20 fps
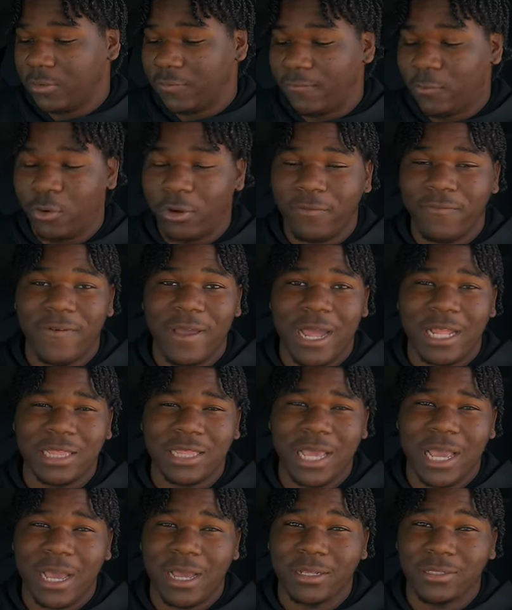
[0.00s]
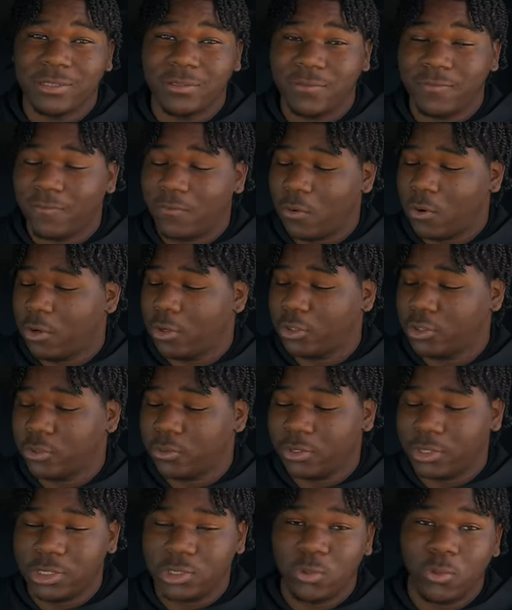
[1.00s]

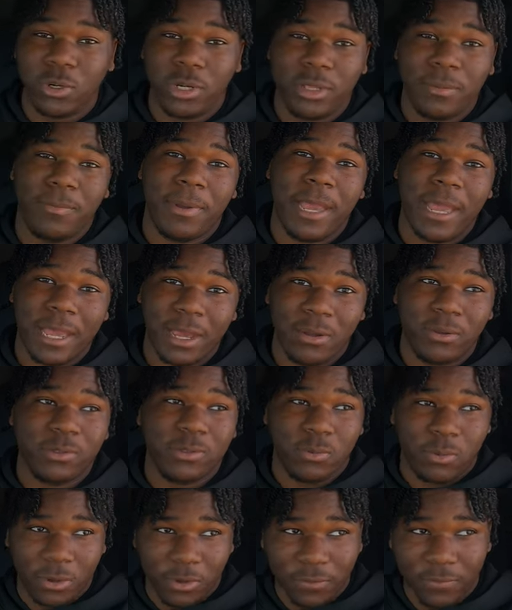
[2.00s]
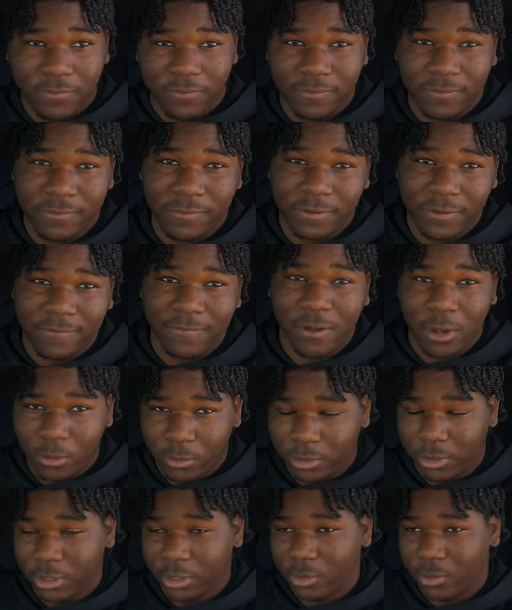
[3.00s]
45,420 pounds worth of
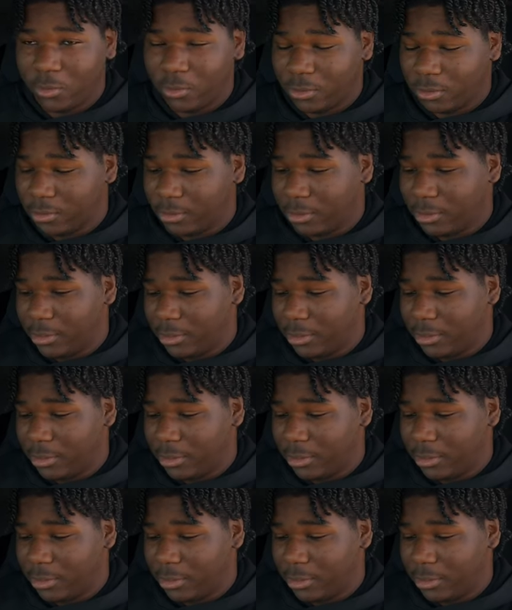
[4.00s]
coconut oil.